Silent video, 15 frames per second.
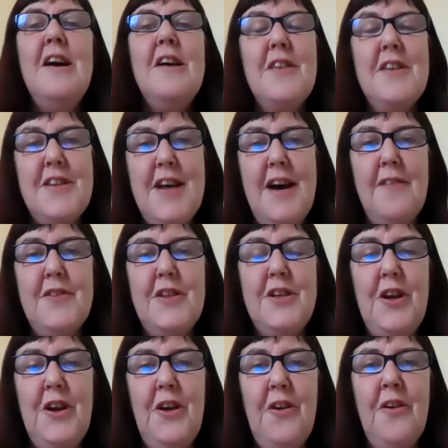this
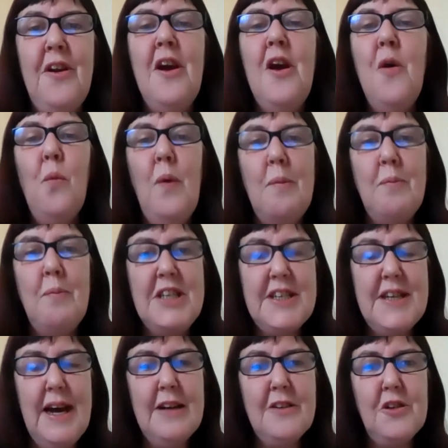afternoon when we
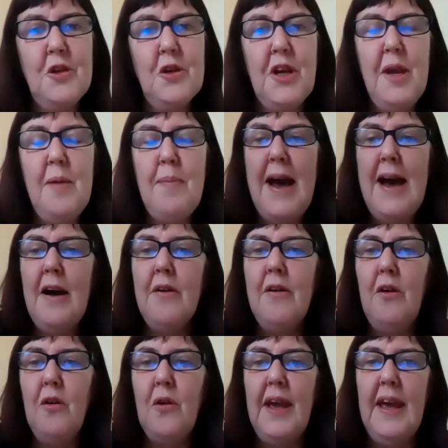start talking about
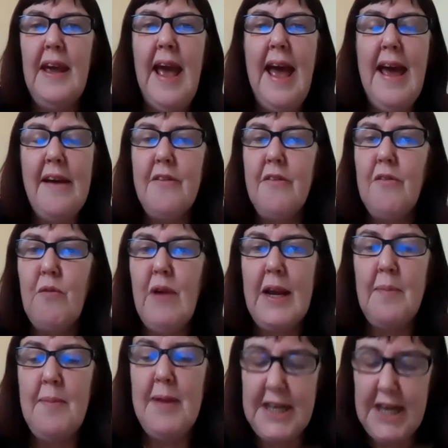looking at
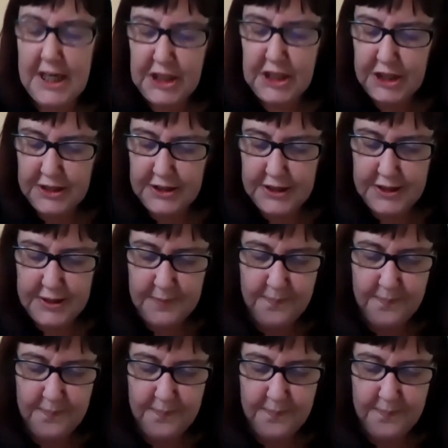recommendations.